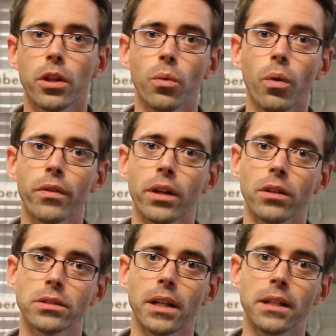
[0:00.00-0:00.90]
The one thing
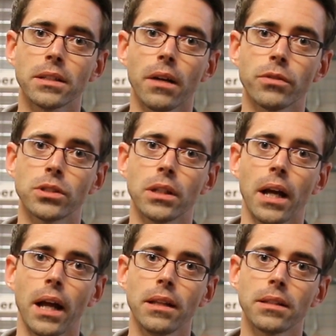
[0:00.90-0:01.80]
I'll say is obviously
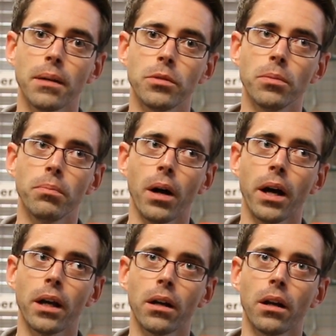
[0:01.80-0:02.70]
anytime you're
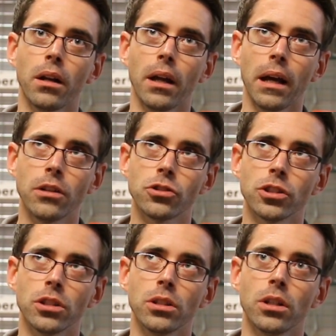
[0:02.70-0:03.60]
buying an
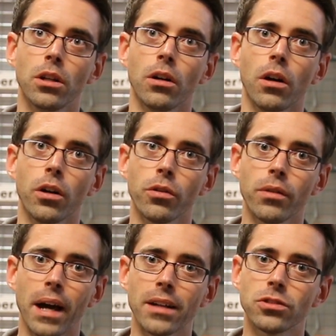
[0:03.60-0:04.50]
engine under
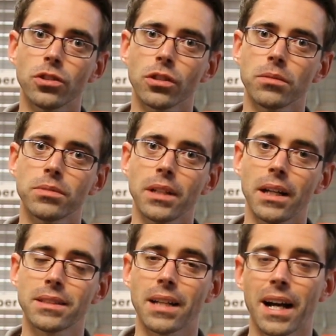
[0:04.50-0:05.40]
that circumstance,